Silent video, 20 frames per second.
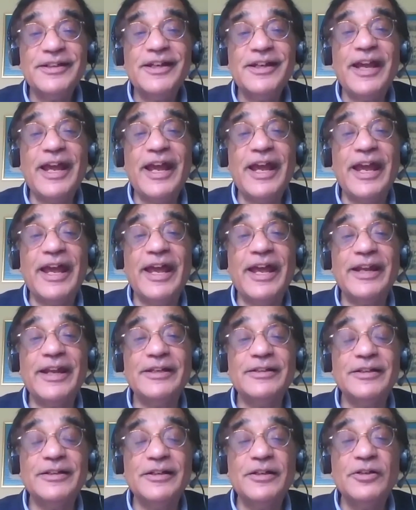
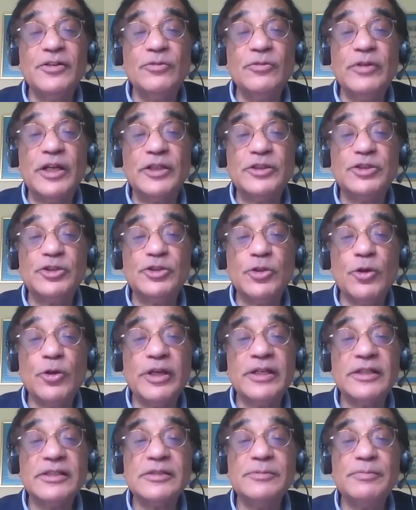And we are
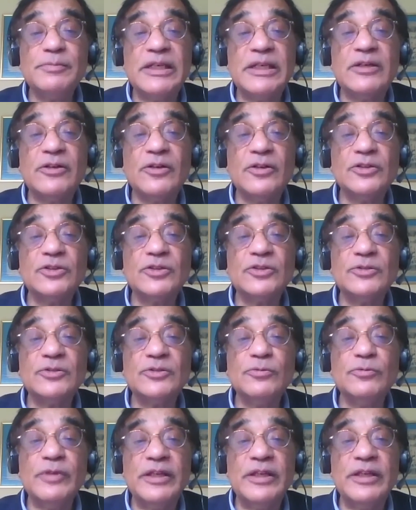joyous
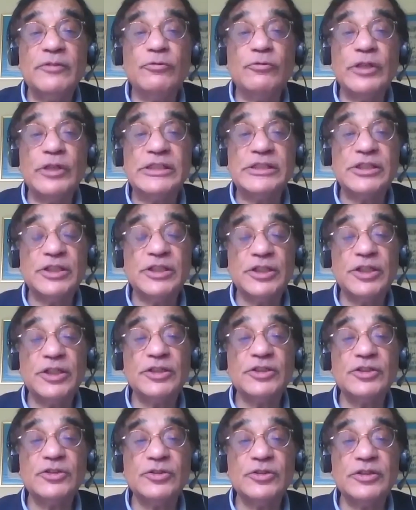because we've
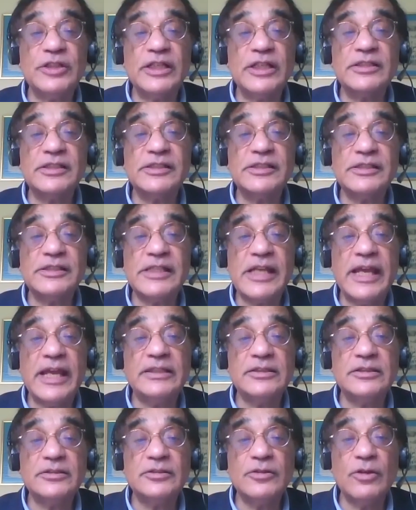returned to that
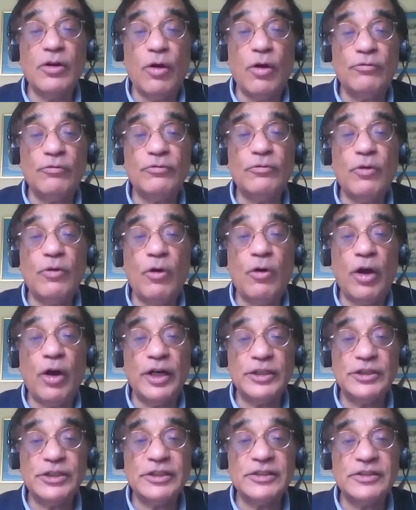state of
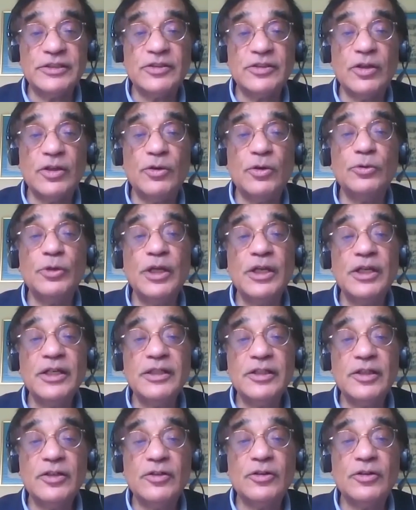origin. So,
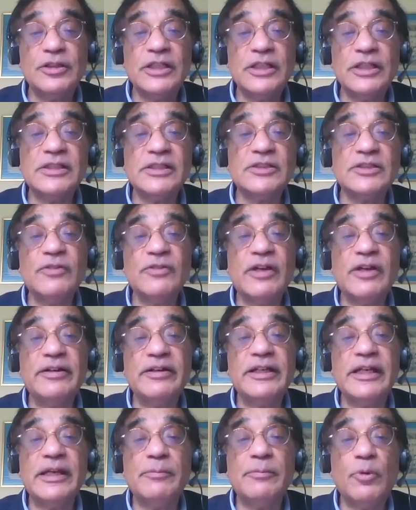you know, there's this
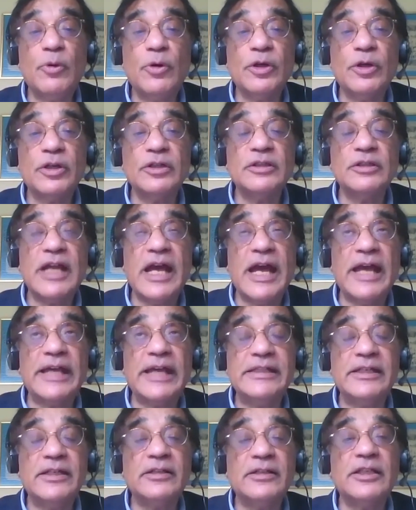very important
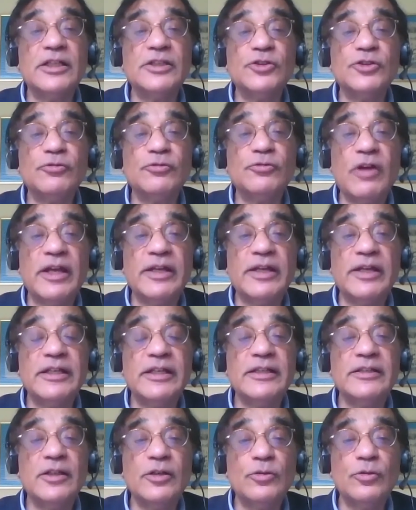idea that you find
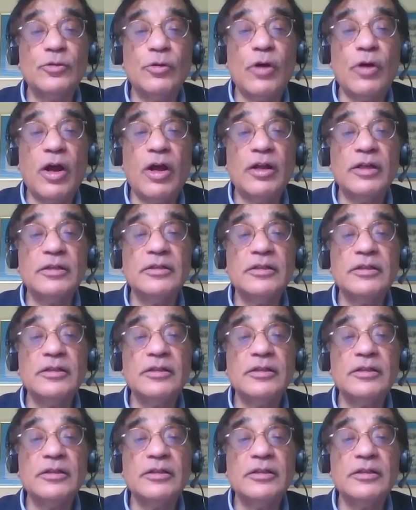in the Quran